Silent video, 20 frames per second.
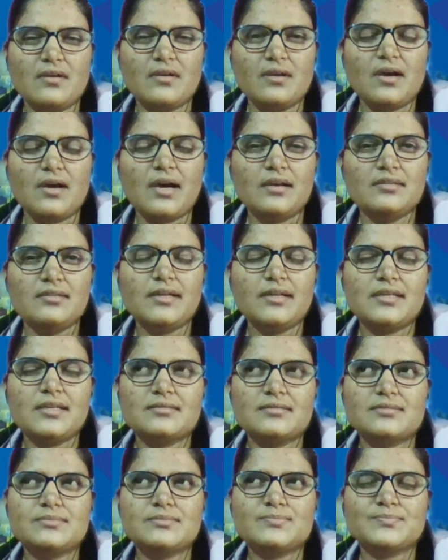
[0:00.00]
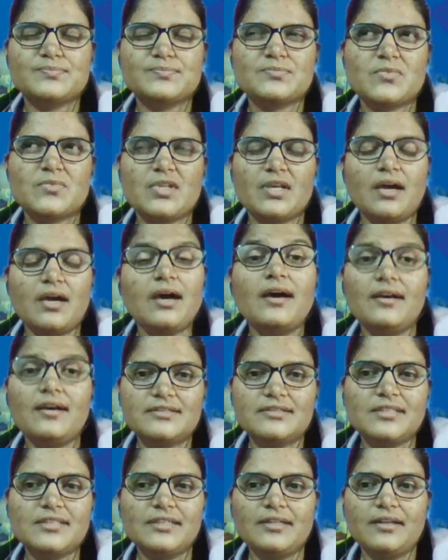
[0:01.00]
other is
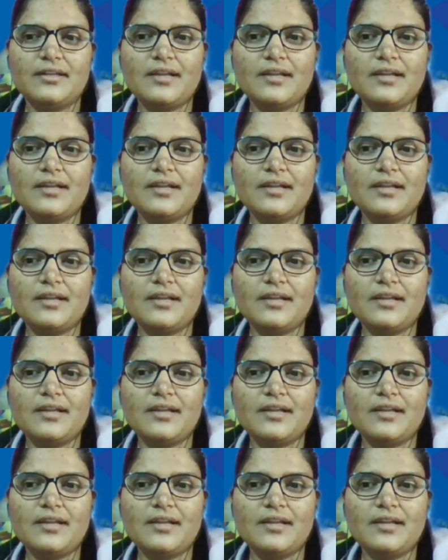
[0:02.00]
so